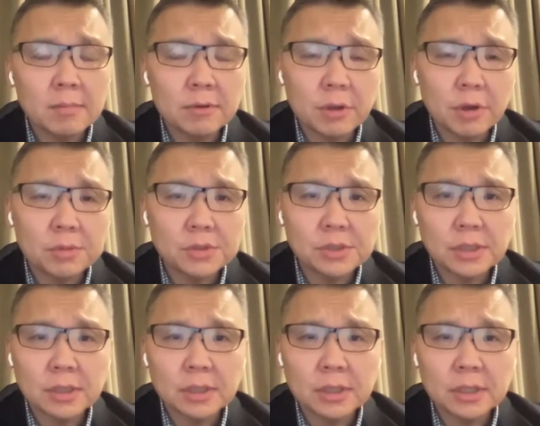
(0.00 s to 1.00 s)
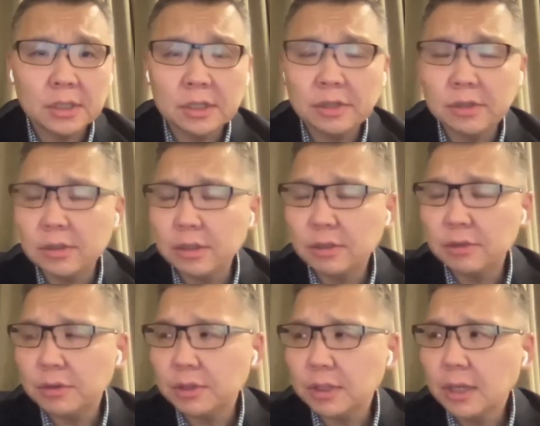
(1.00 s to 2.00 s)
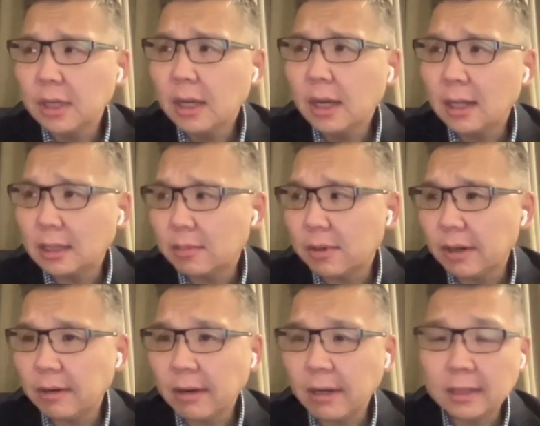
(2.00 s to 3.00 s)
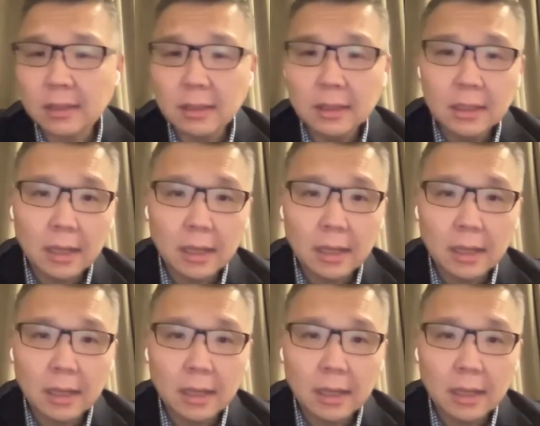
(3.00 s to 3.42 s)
blobs, including Chalcopyrite